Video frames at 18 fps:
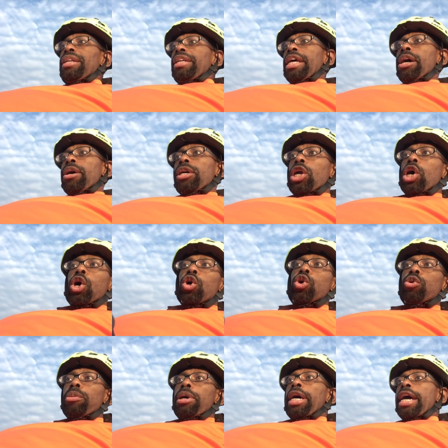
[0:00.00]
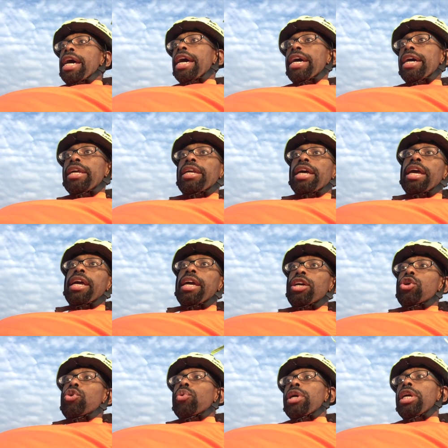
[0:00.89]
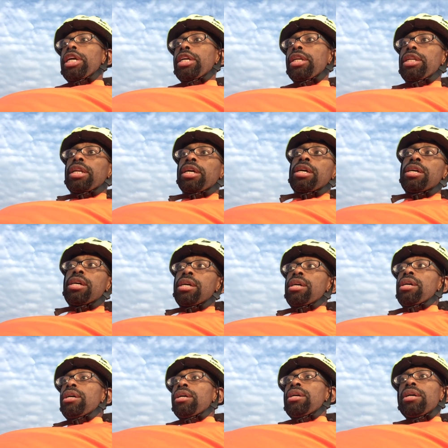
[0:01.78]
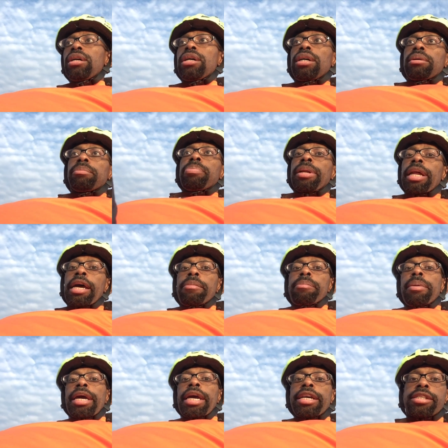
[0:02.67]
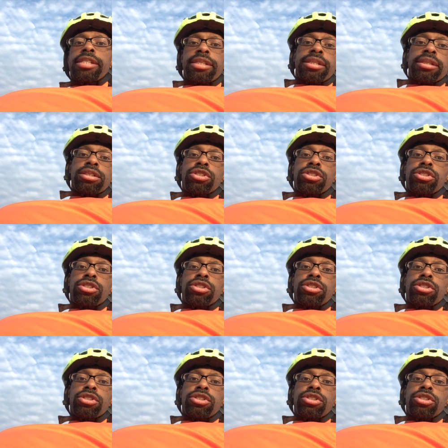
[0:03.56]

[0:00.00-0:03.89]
Now at home I had a green plant-based